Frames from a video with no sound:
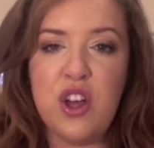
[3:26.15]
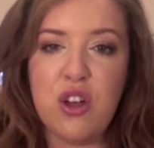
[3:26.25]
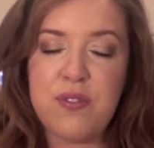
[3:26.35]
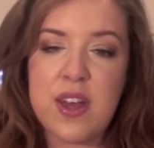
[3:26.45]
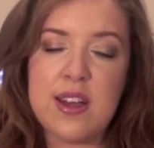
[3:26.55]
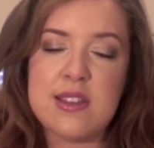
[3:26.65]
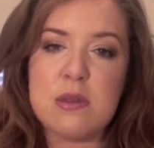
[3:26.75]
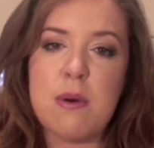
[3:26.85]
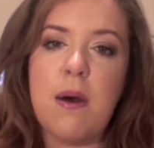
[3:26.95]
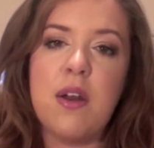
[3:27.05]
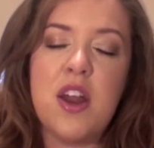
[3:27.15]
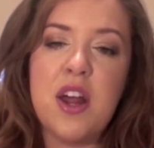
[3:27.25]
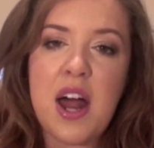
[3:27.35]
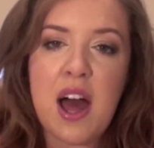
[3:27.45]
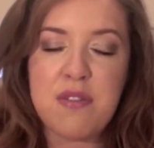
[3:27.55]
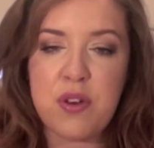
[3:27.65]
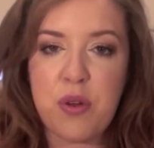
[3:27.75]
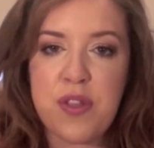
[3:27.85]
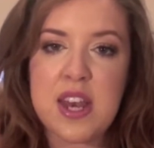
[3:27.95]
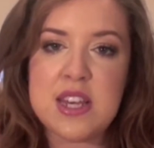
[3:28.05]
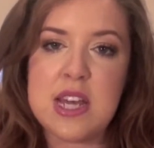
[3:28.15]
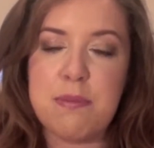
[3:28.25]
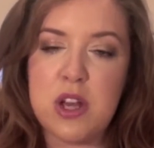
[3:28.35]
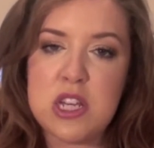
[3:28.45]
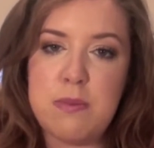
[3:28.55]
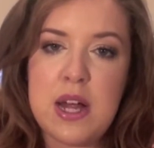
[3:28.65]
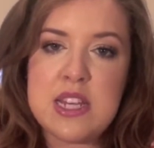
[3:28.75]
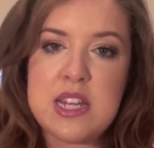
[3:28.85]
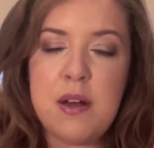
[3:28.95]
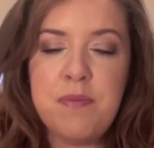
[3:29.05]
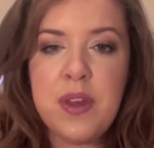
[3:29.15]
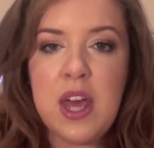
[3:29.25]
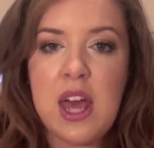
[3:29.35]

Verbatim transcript: your fingers as well and I don't have an authentic beauty blender